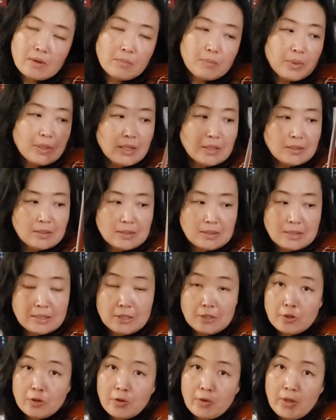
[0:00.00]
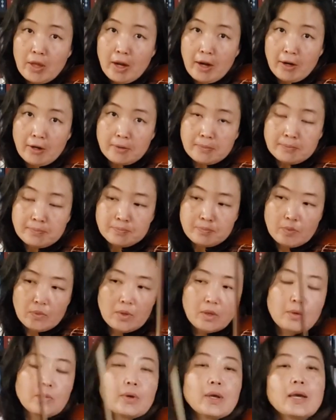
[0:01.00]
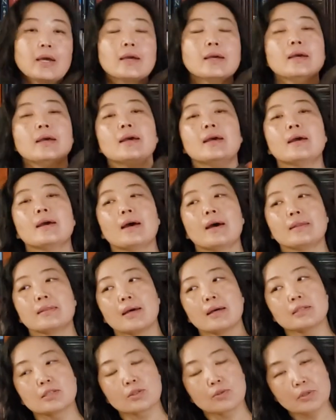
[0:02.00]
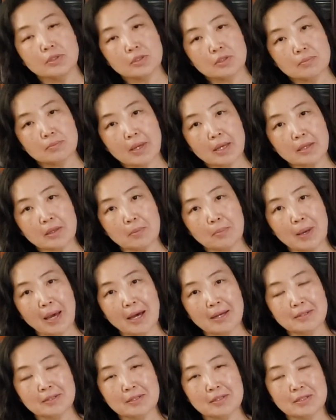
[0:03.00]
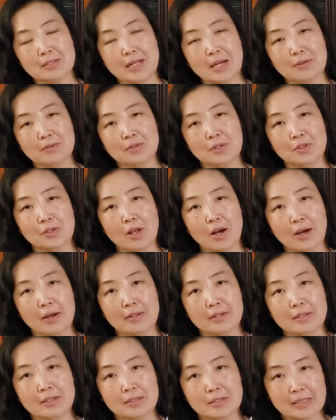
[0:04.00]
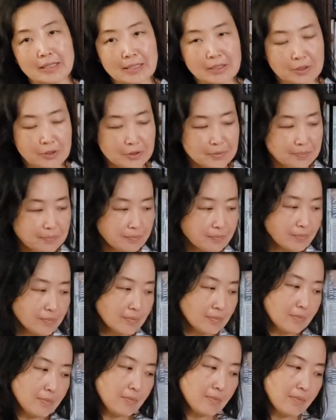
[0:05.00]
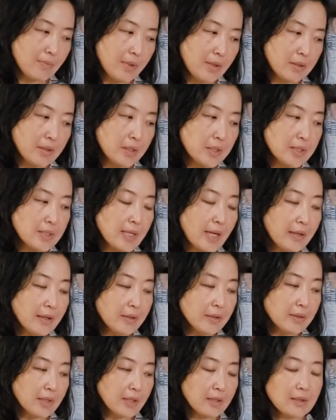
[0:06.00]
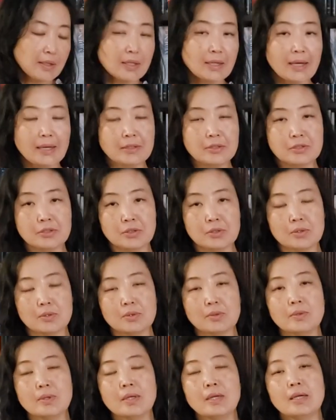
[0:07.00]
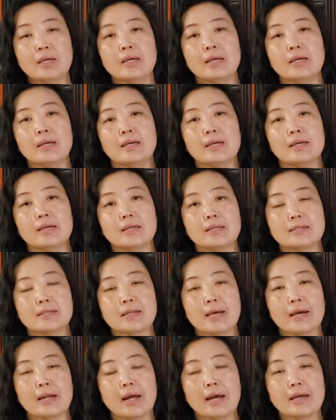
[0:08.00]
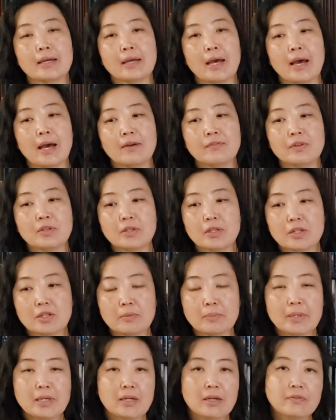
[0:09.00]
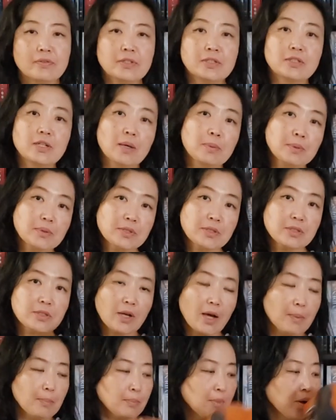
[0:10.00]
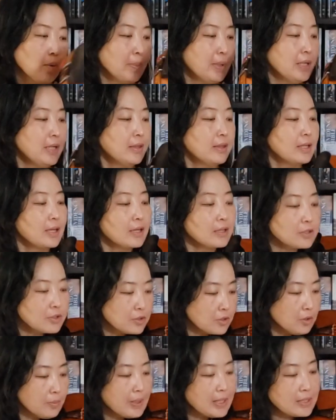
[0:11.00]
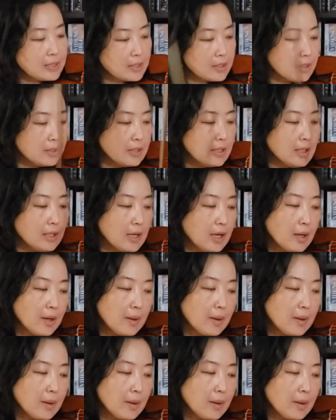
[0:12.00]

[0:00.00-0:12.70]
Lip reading: but it's still there, okay? And that's going to make the passage sound a lot cleaner. The second thing that I do is that I have a little bit of a double stop moment in there. So basically,